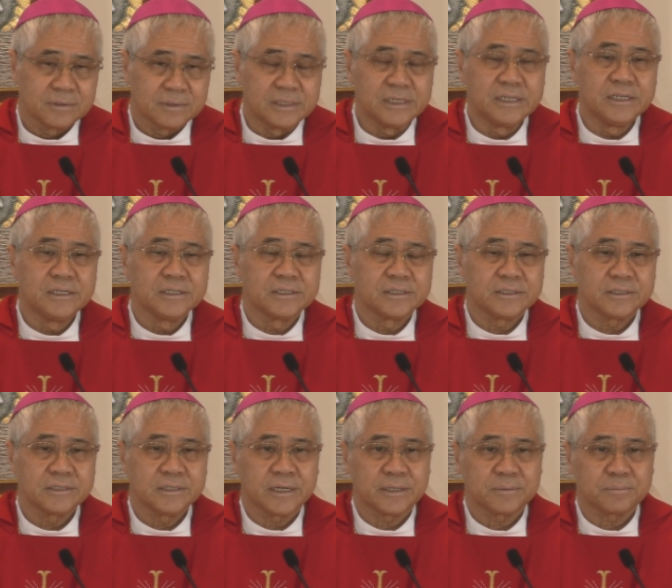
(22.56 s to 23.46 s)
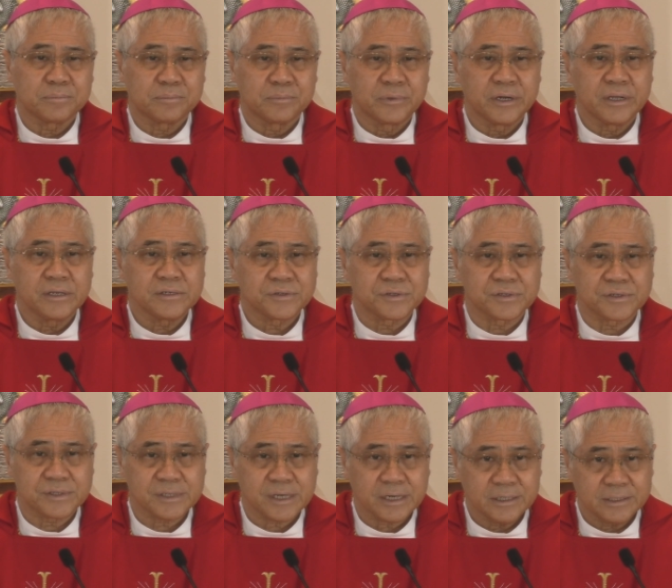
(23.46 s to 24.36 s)
leaders that bring
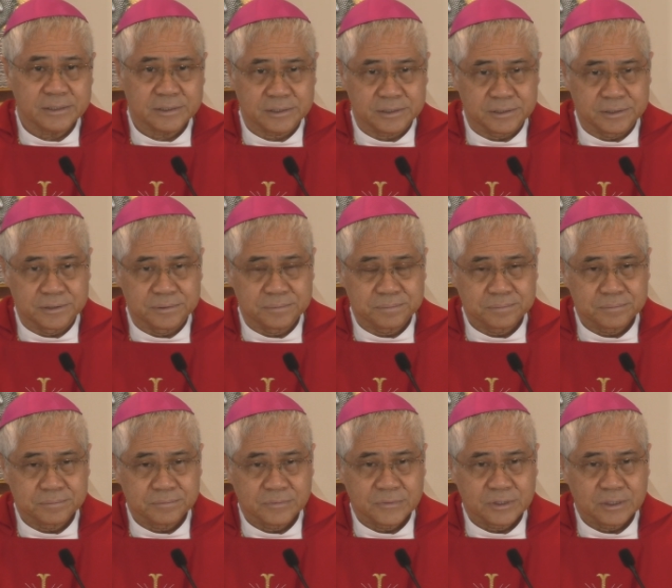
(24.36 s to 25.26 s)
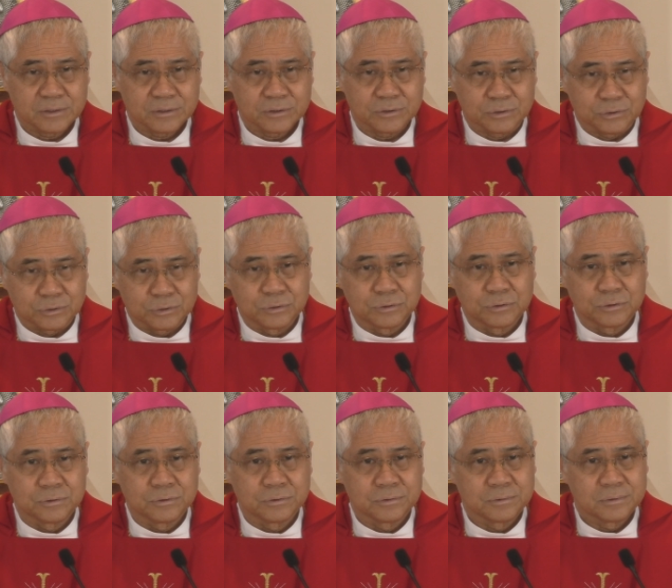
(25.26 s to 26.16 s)
society
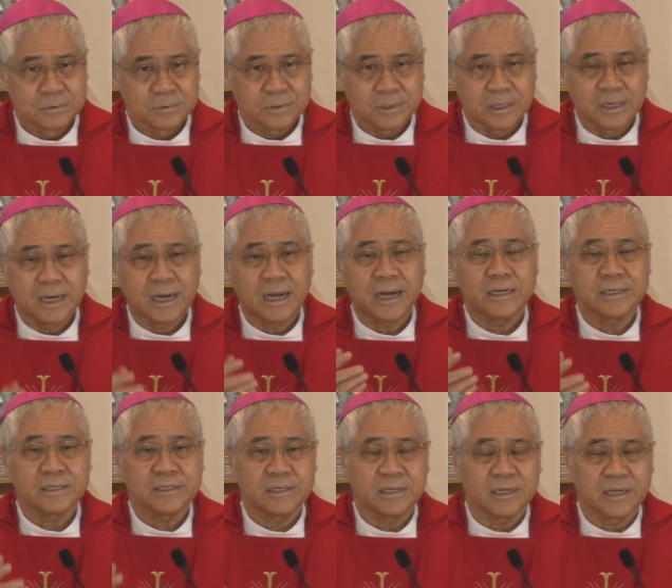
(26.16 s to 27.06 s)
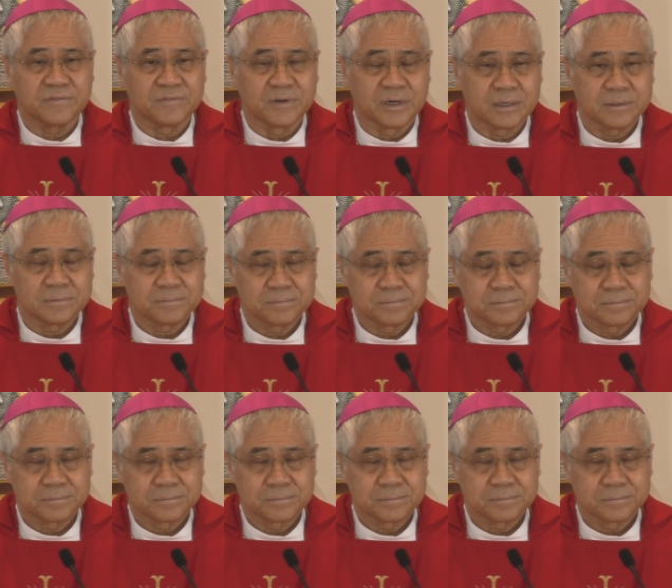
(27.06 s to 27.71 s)
to a higher level.